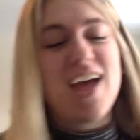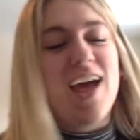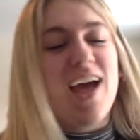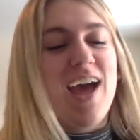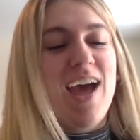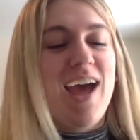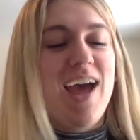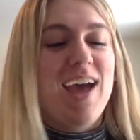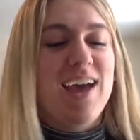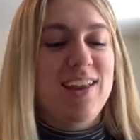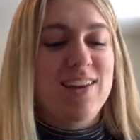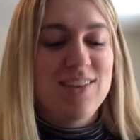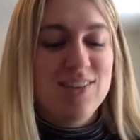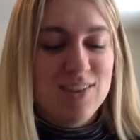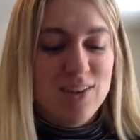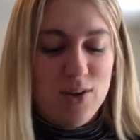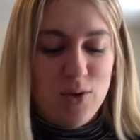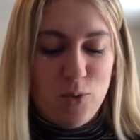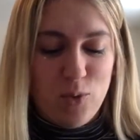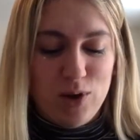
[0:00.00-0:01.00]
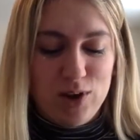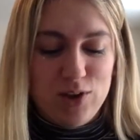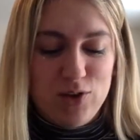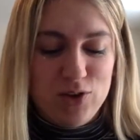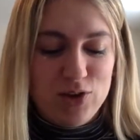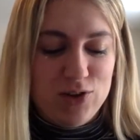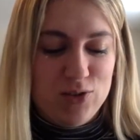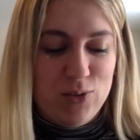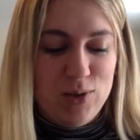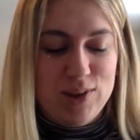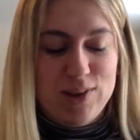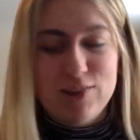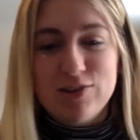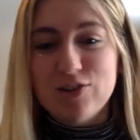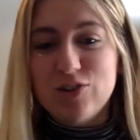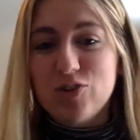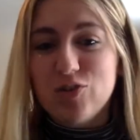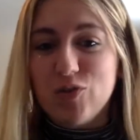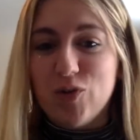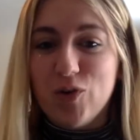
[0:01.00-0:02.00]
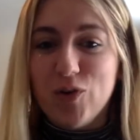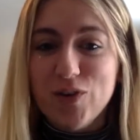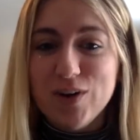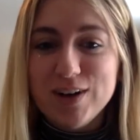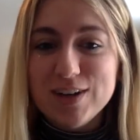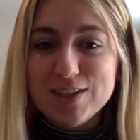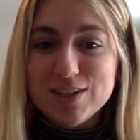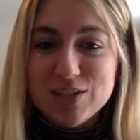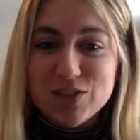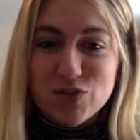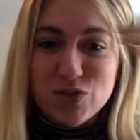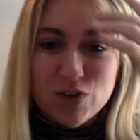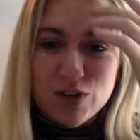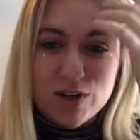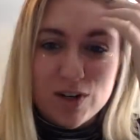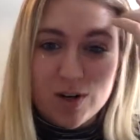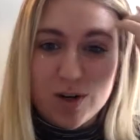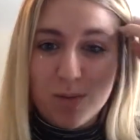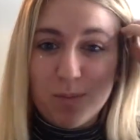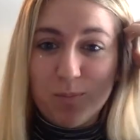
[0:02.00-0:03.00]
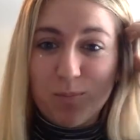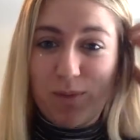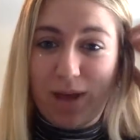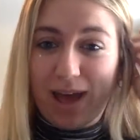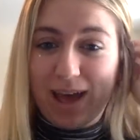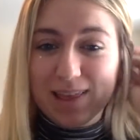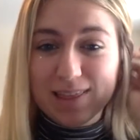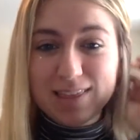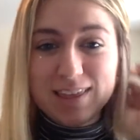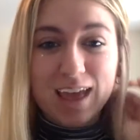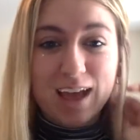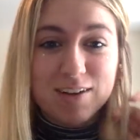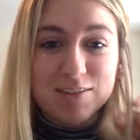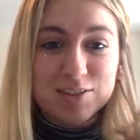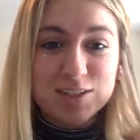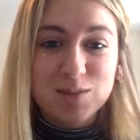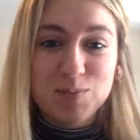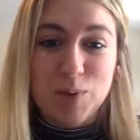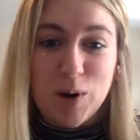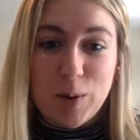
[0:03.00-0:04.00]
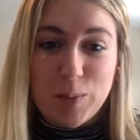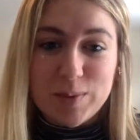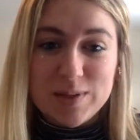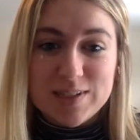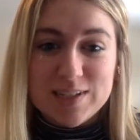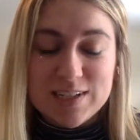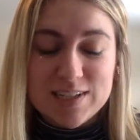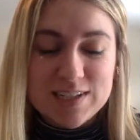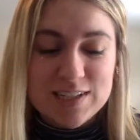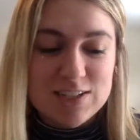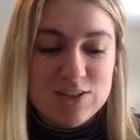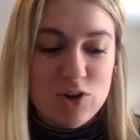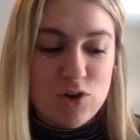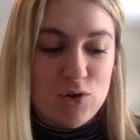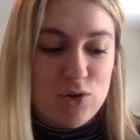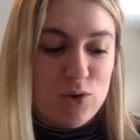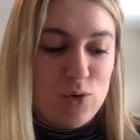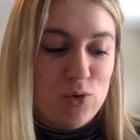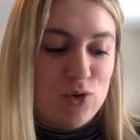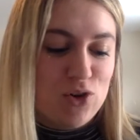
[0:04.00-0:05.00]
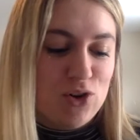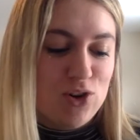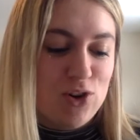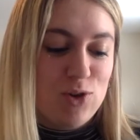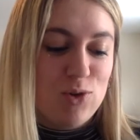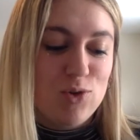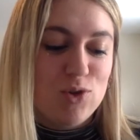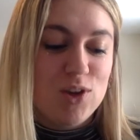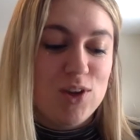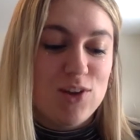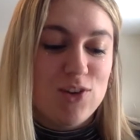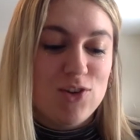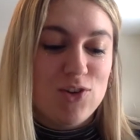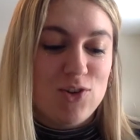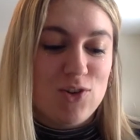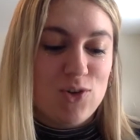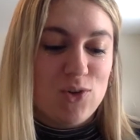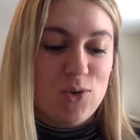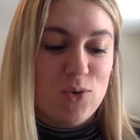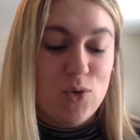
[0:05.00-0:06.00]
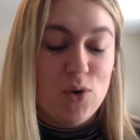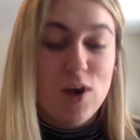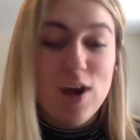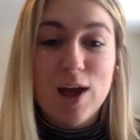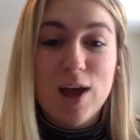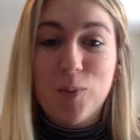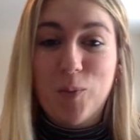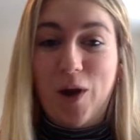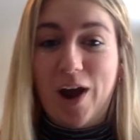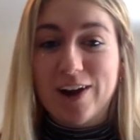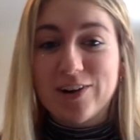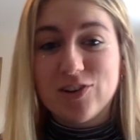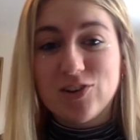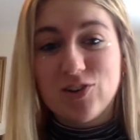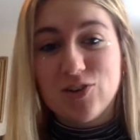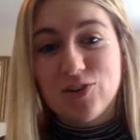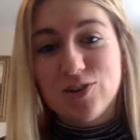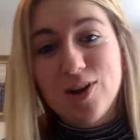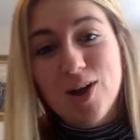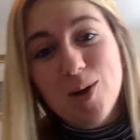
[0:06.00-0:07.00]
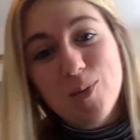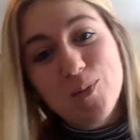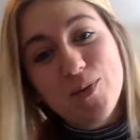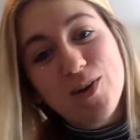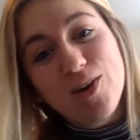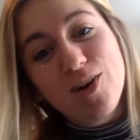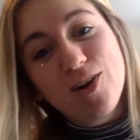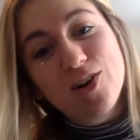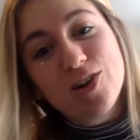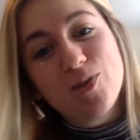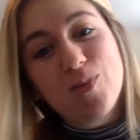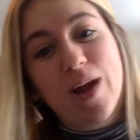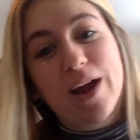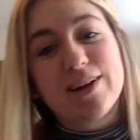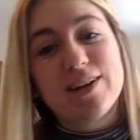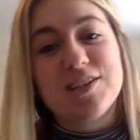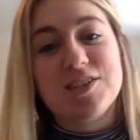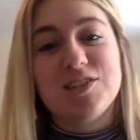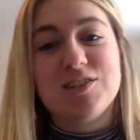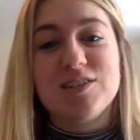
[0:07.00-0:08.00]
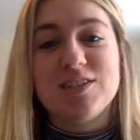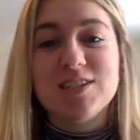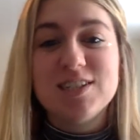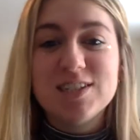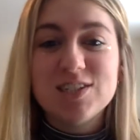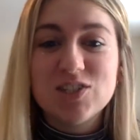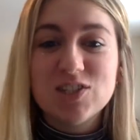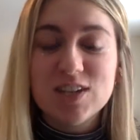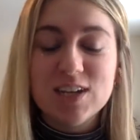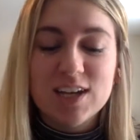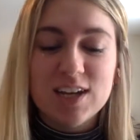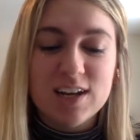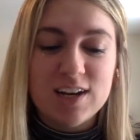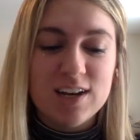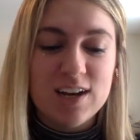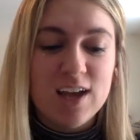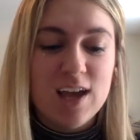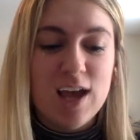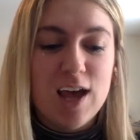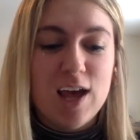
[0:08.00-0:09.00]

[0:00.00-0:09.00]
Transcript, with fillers: And what you can what this is for is it's for math counting purposes. So you should use it to practice your numbers, practice your addition.